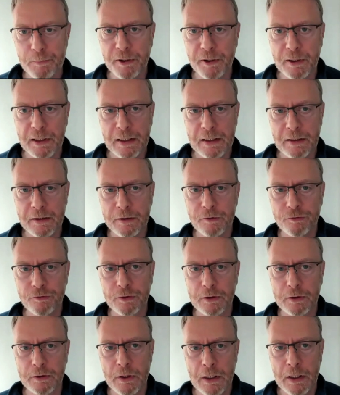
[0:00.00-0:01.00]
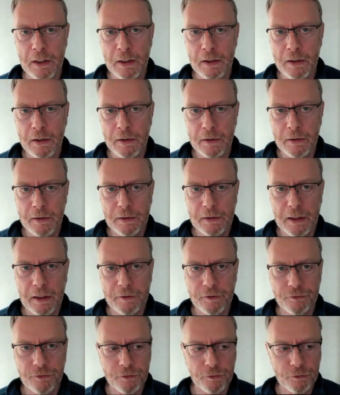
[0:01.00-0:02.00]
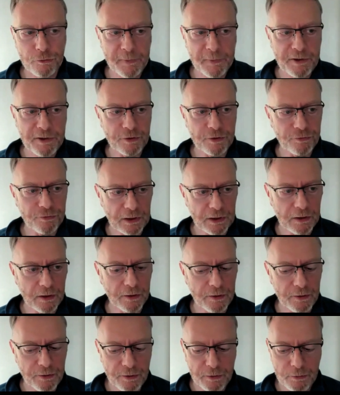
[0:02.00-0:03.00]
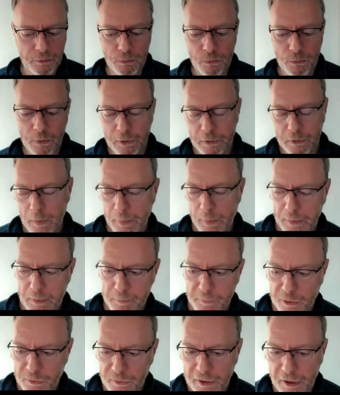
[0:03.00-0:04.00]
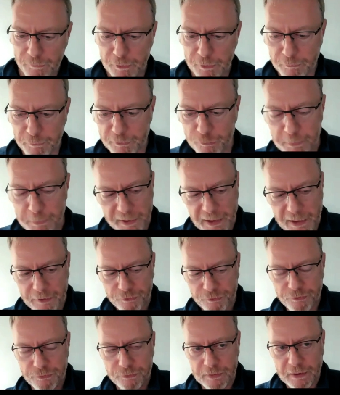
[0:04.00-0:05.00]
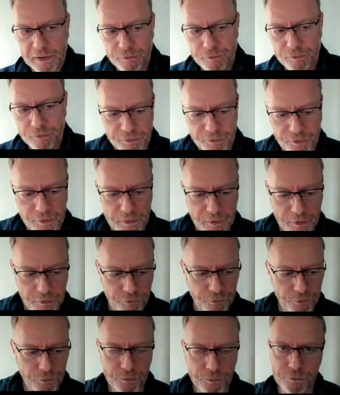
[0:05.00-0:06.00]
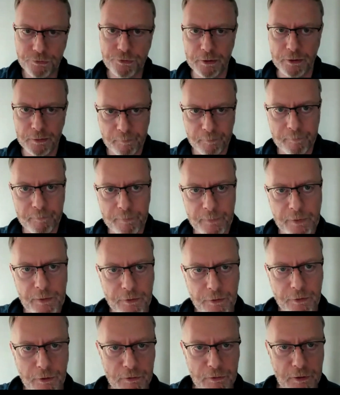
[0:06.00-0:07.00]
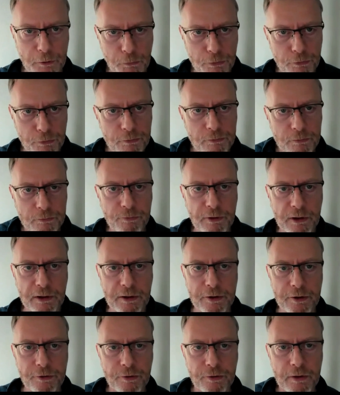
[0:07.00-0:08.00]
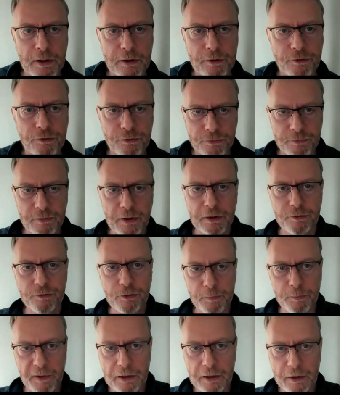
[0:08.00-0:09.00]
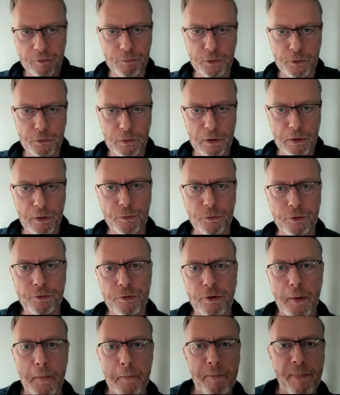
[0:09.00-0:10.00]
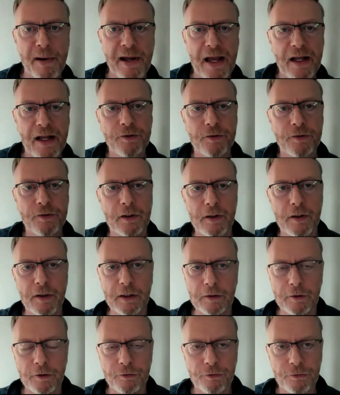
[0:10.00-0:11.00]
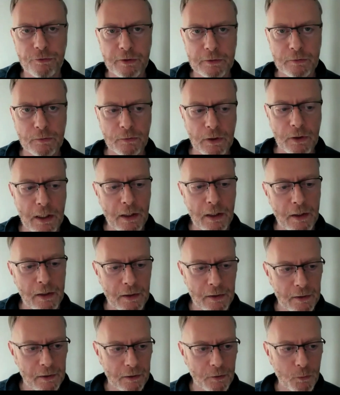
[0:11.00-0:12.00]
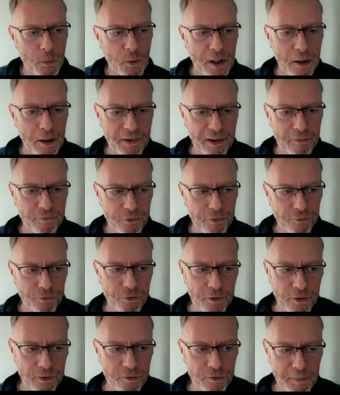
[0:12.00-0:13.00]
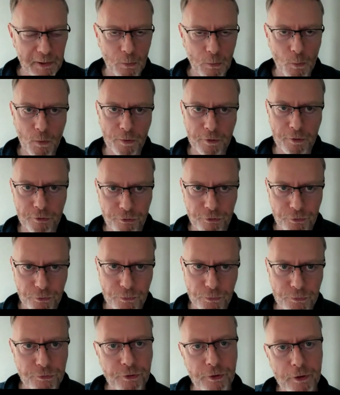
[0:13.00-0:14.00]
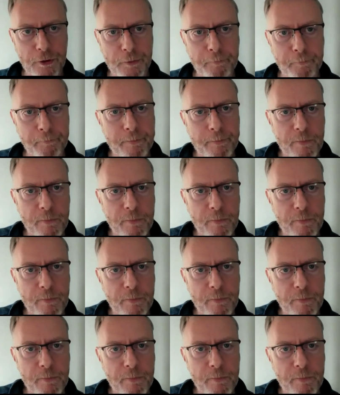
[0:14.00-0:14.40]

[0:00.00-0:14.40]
at the end. So yeah, there's sort of some interesting kind of new market movements, but that's obviously not a short-term growth for hydrogen. That's something that's more a long-term bet. I think there's still quite a bit of uncertainty about what the short-term